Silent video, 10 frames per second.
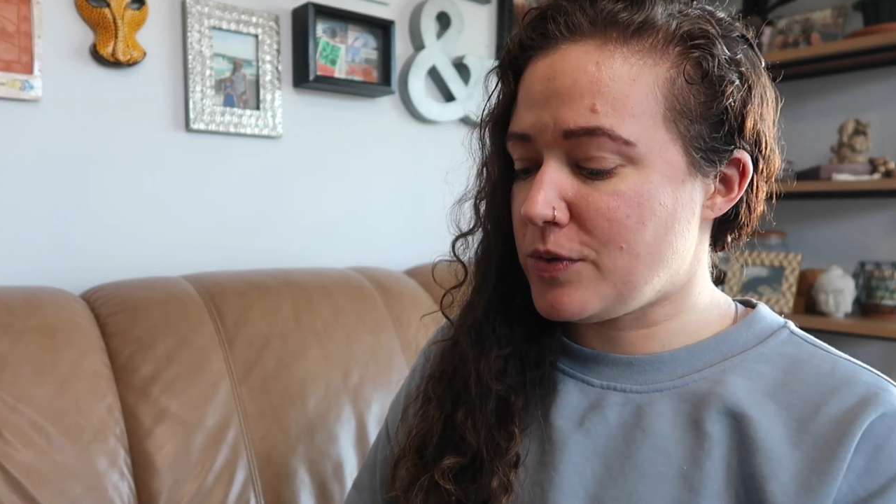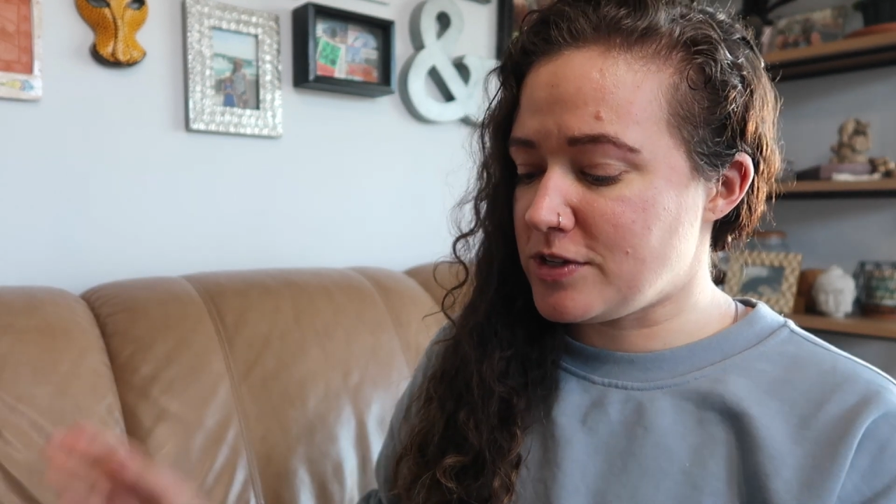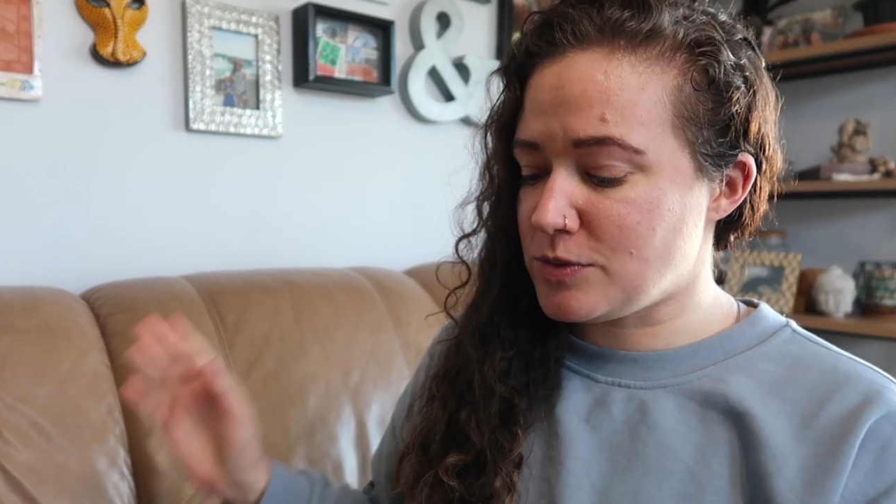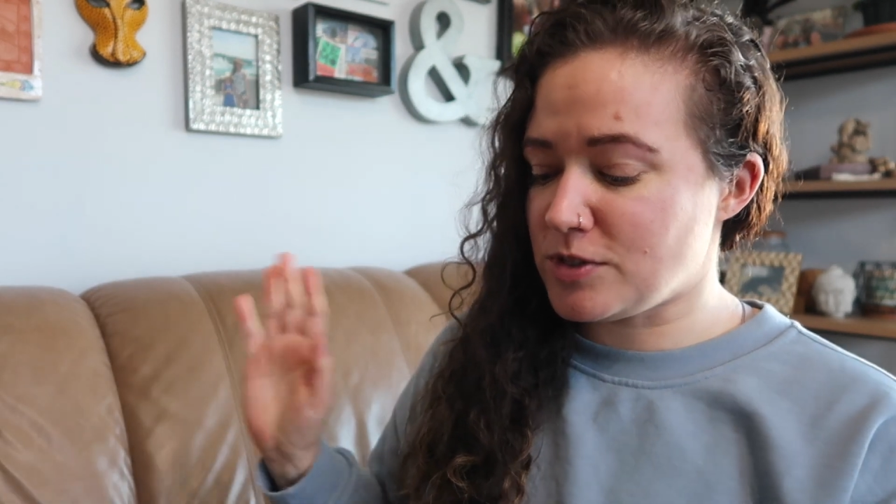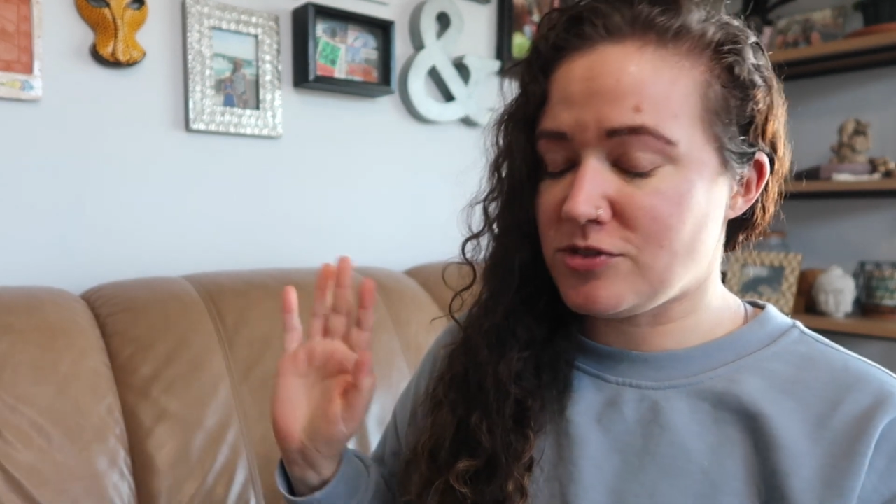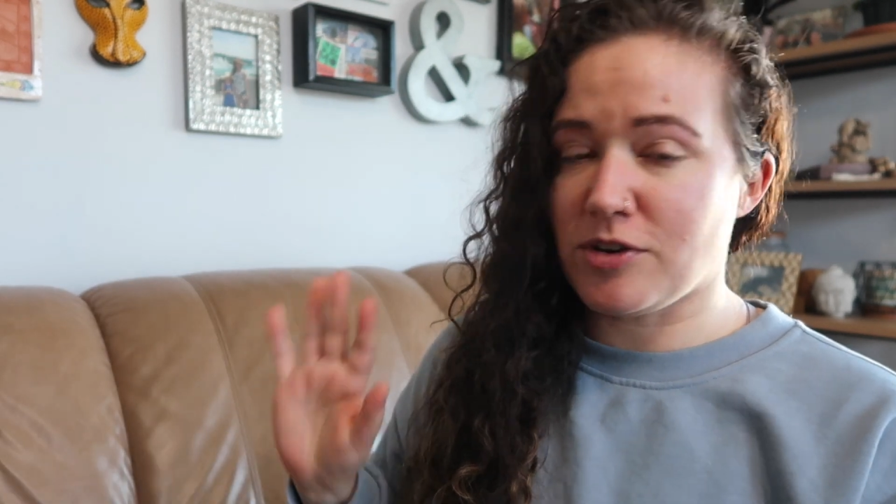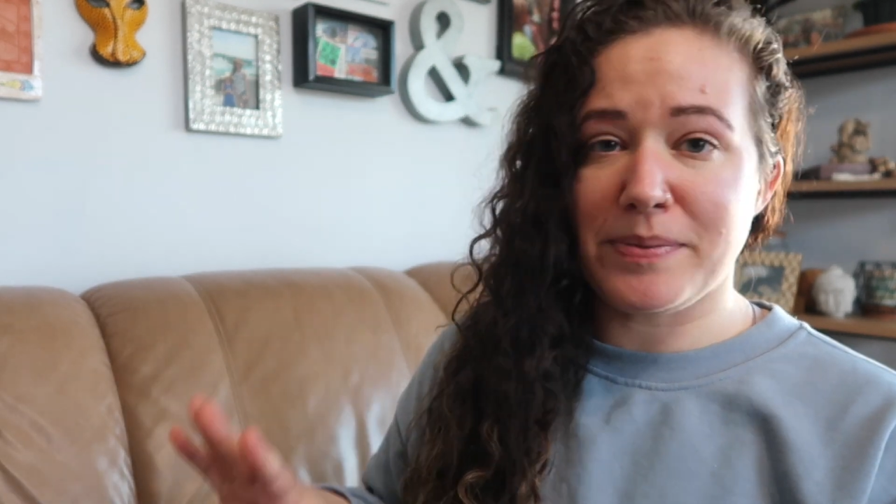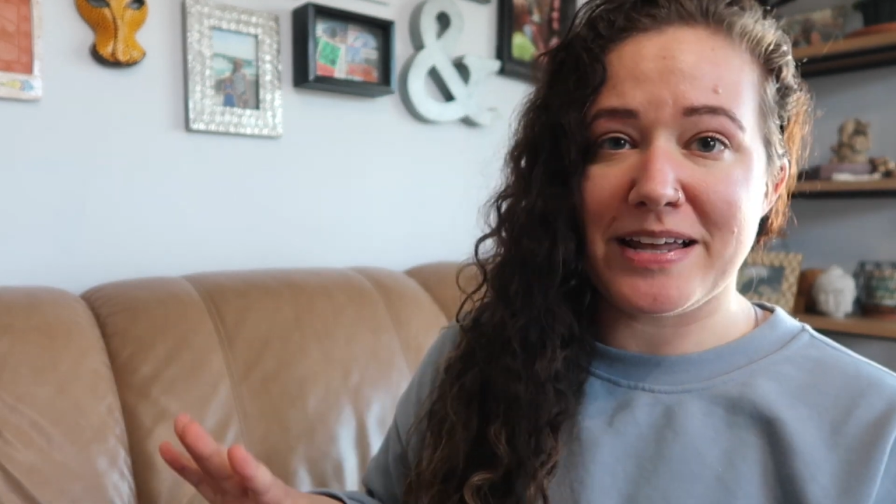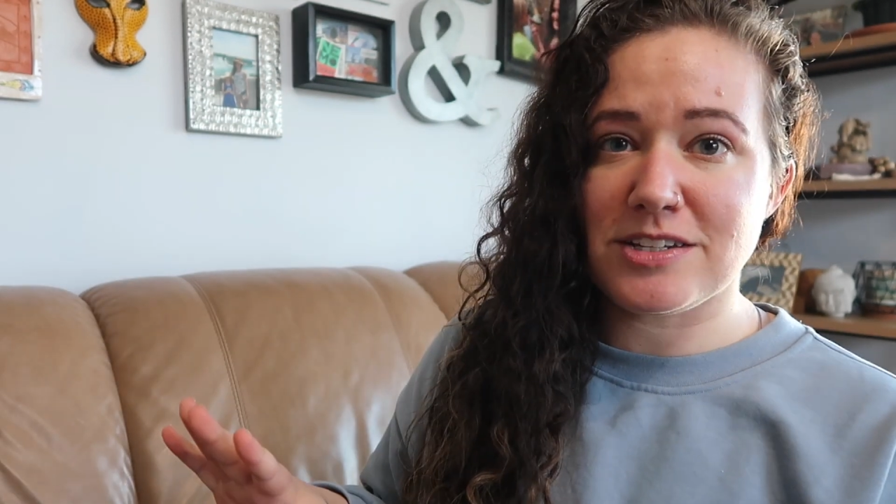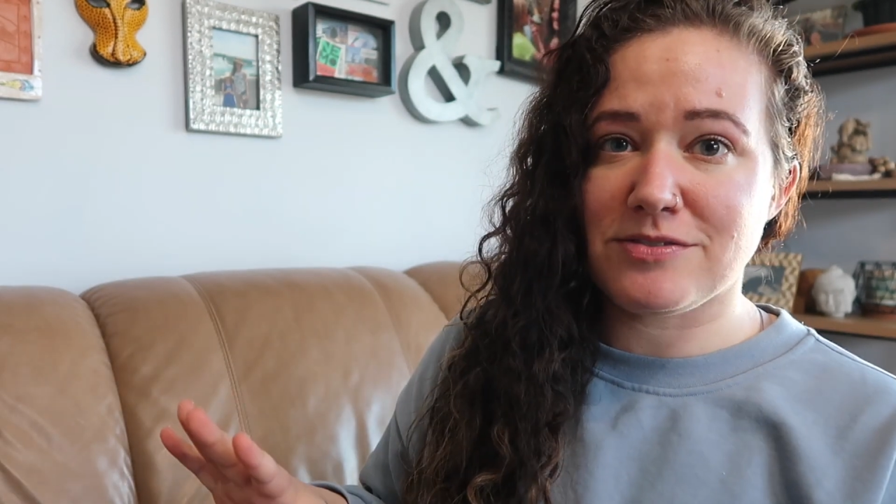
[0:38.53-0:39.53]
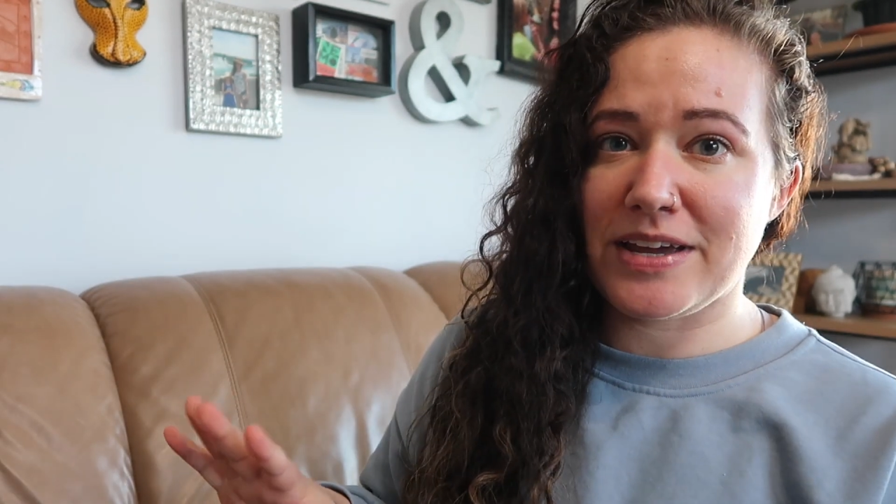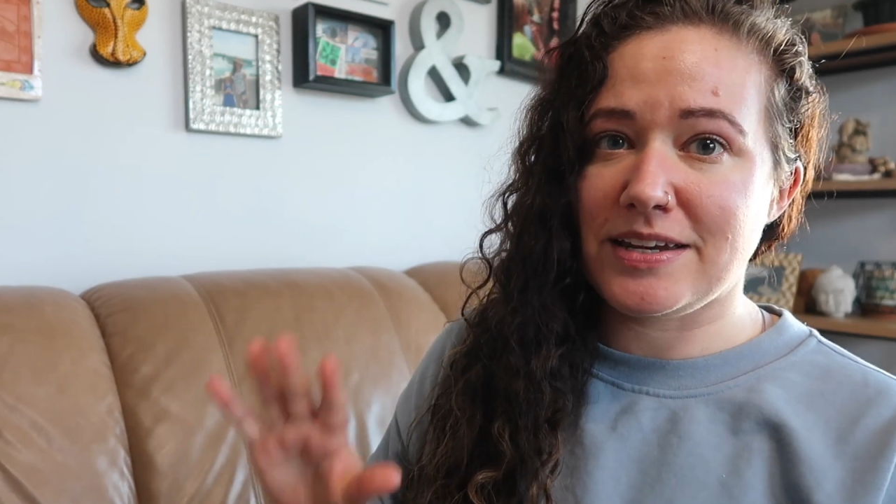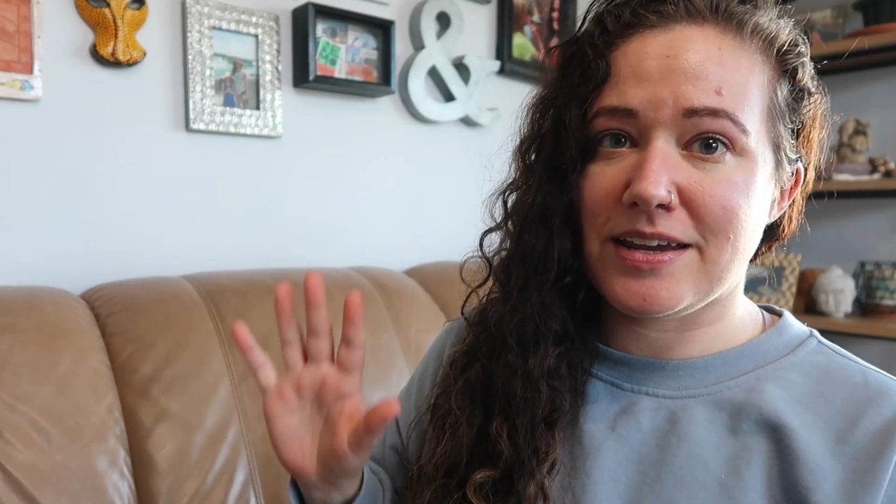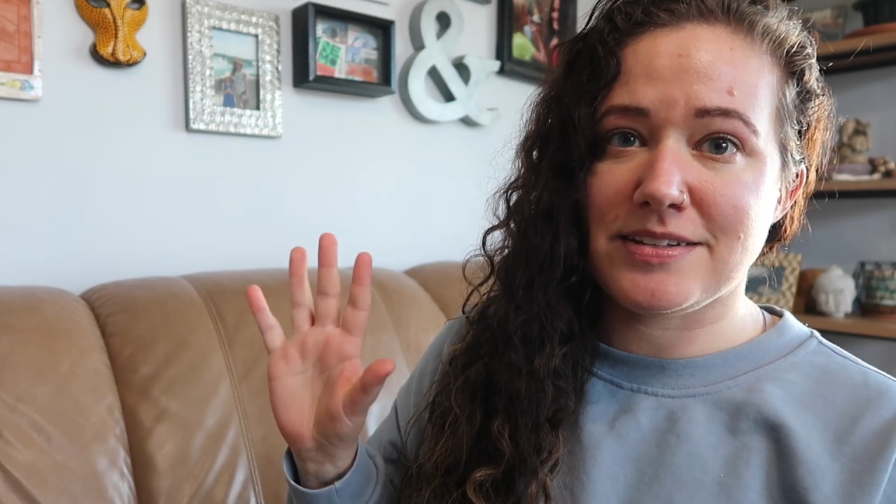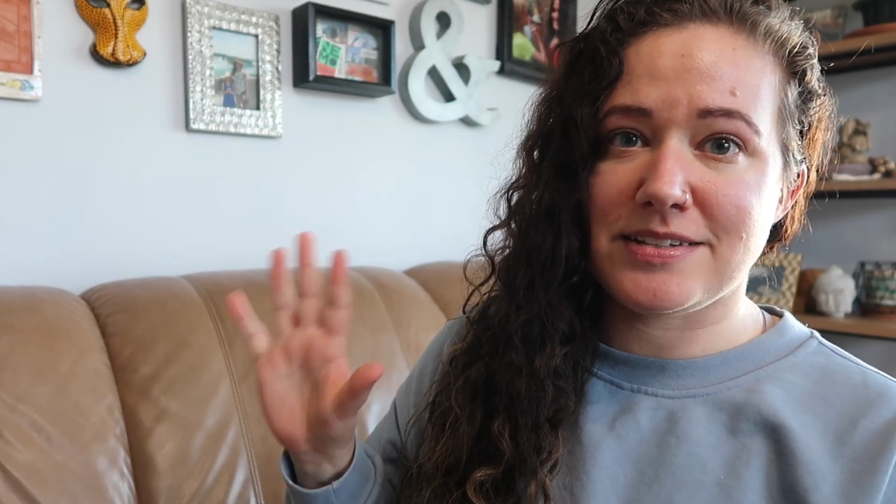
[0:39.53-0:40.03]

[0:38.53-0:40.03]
This one's from Pennsylvania,